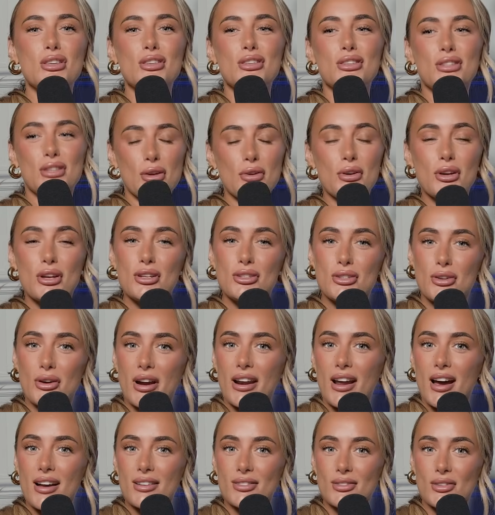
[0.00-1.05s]
You can
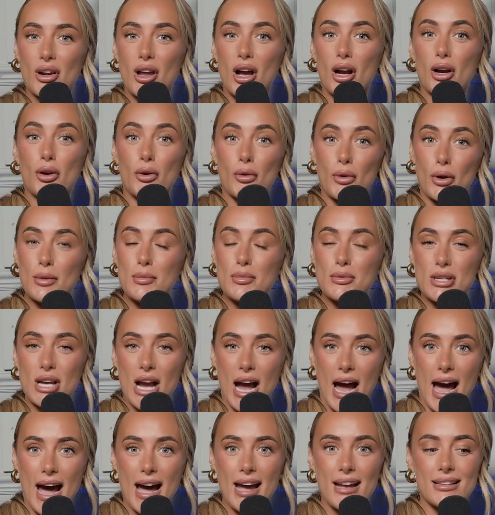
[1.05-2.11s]
join us on our group
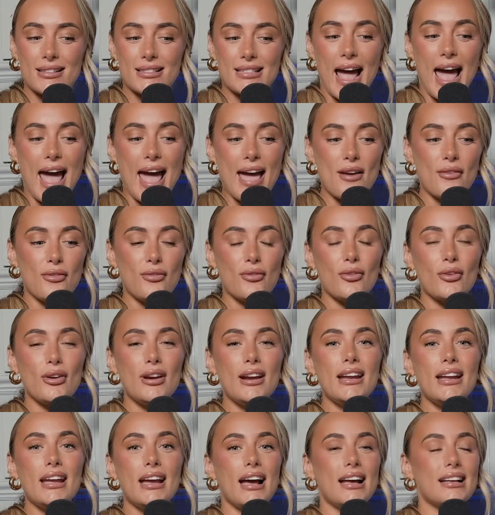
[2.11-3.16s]
chat
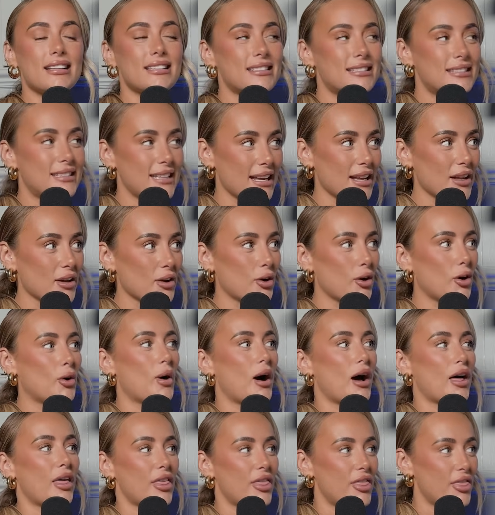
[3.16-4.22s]
every
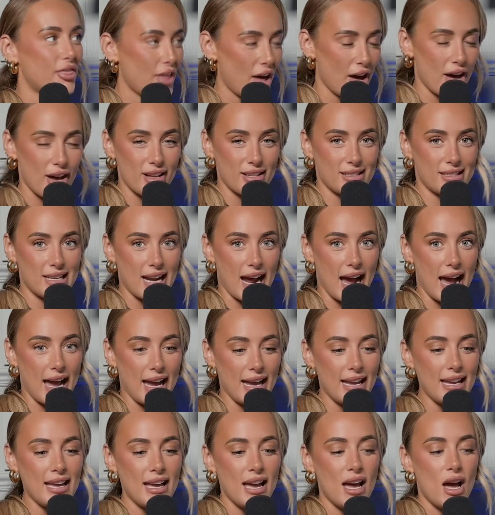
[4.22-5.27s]
single
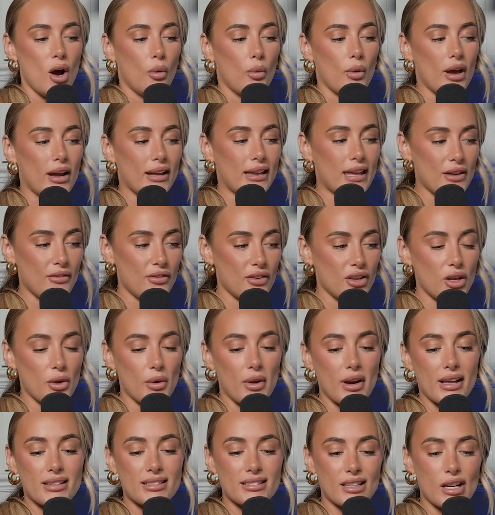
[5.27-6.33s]
Thursday. We are giving you
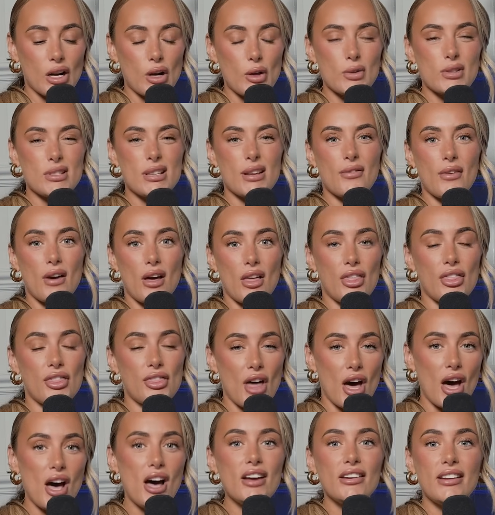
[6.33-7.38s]
an exclusive
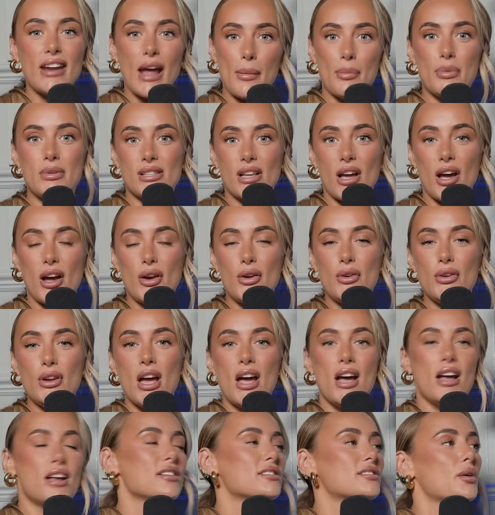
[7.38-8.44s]
third episode.
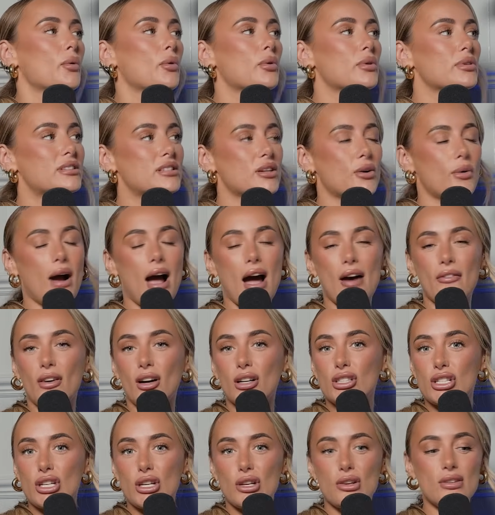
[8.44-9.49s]
So we'll still have
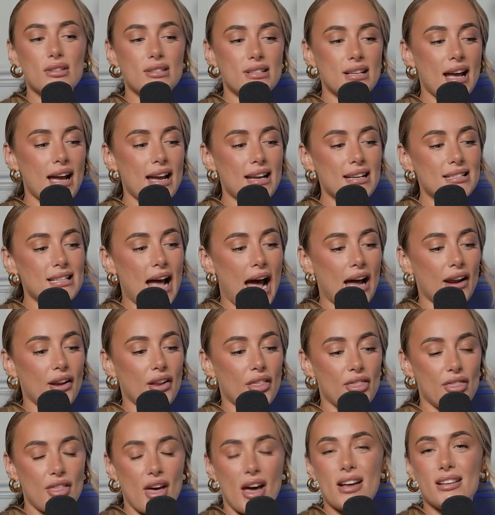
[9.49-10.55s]
our Tuesdays
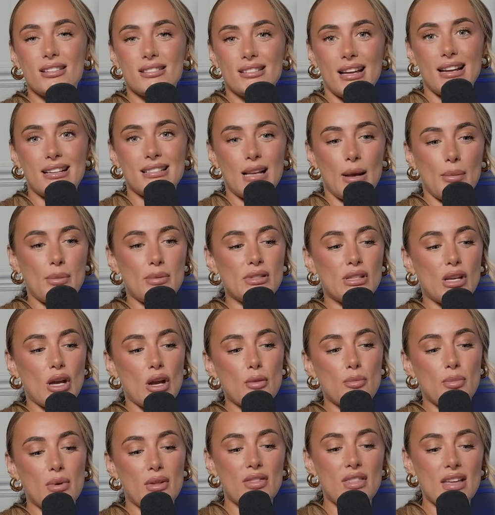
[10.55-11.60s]
and Thursdays
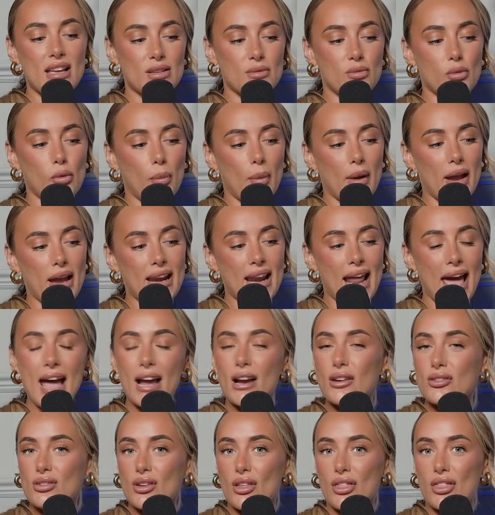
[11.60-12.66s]
episode, but this will be an
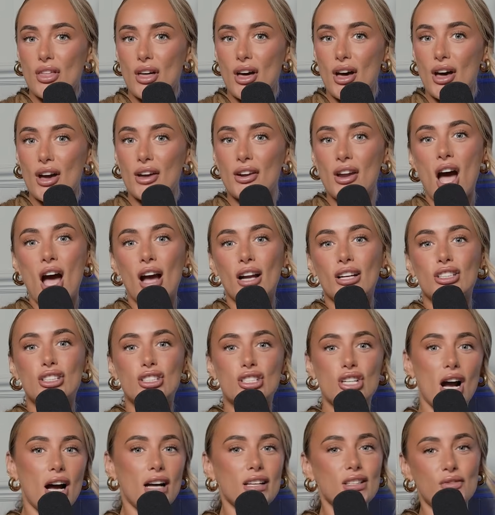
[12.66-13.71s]
extra third
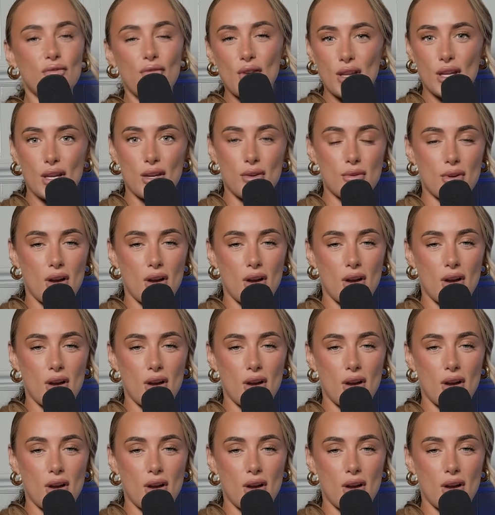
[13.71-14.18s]
just for you